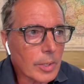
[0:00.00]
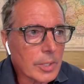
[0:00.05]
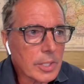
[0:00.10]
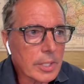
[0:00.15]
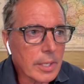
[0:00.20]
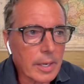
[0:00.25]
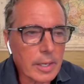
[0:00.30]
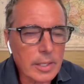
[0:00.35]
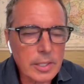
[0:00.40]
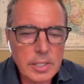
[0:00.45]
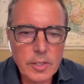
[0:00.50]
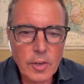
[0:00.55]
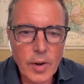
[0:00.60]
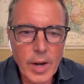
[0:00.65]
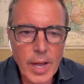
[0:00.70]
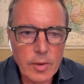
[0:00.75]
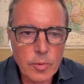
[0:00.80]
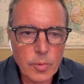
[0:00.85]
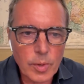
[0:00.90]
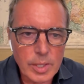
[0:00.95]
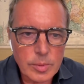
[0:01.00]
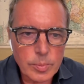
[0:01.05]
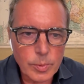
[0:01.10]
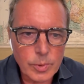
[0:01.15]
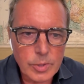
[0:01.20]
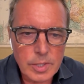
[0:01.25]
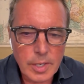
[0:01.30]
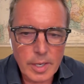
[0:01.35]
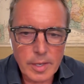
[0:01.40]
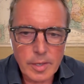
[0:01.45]
Well, send us your address.
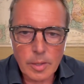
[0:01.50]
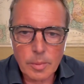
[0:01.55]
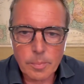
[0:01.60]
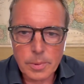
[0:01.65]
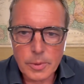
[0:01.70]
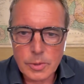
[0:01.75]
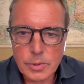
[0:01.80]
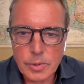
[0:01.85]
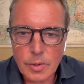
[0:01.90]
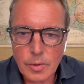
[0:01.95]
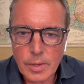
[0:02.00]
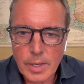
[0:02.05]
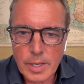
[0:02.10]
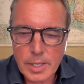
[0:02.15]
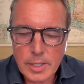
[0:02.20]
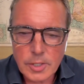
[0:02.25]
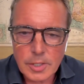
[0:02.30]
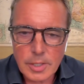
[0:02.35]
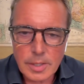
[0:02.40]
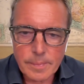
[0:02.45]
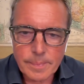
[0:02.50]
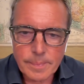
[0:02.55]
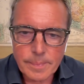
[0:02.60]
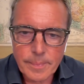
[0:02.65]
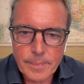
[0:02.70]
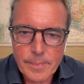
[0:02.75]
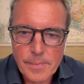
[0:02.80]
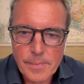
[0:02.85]
We'll send you a Blue Zone kitchen.